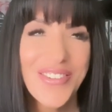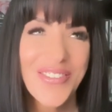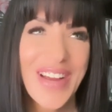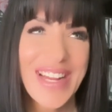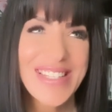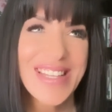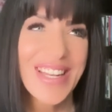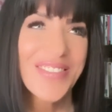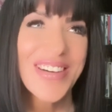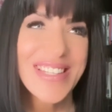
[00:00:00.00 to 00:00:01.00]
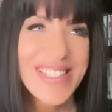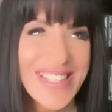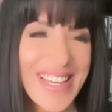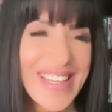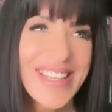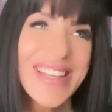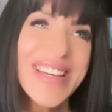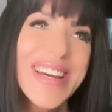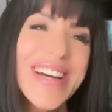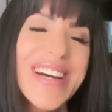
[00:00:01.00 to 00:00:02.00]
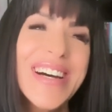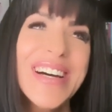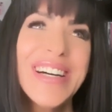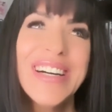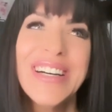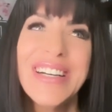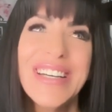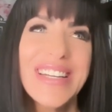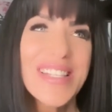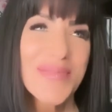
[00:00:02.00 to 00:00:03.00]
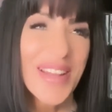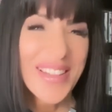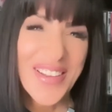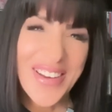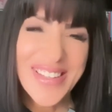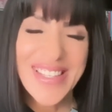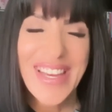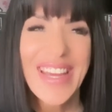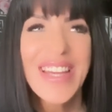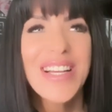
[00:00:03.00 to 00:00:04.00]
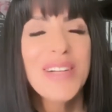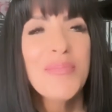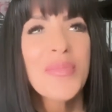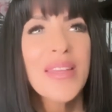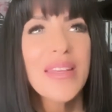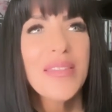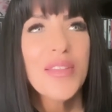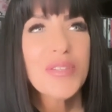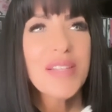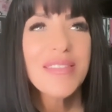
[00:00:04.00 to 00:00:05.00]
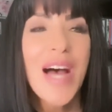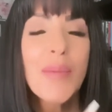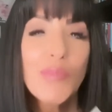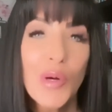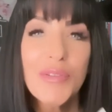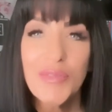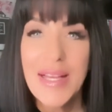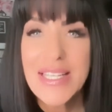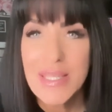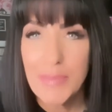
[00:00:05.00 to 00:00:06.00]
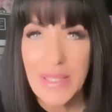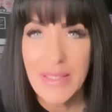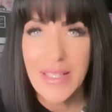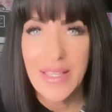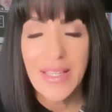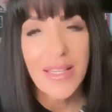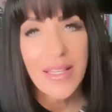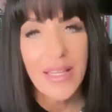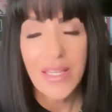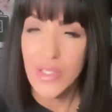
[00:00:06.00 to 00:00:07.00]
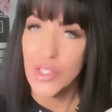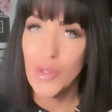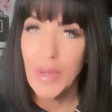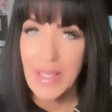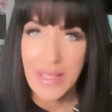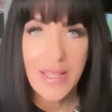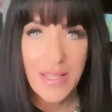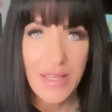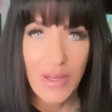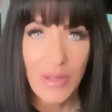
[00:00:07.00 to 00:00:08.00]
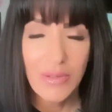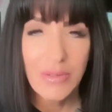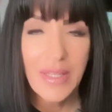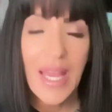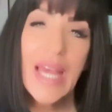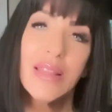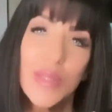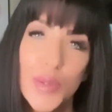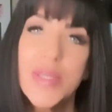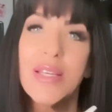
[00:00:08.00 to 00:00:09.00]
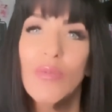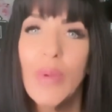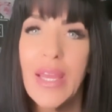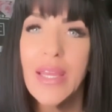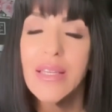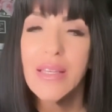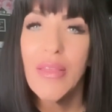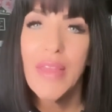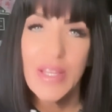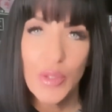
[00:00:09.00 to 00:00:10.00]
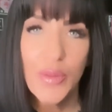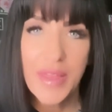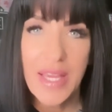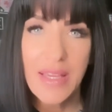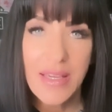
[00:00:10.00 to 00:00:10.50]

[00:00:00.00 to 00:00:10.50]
ways that I want to say it. It's been a long day. There's a lot more flexibility in doing keto and losing weight than you think.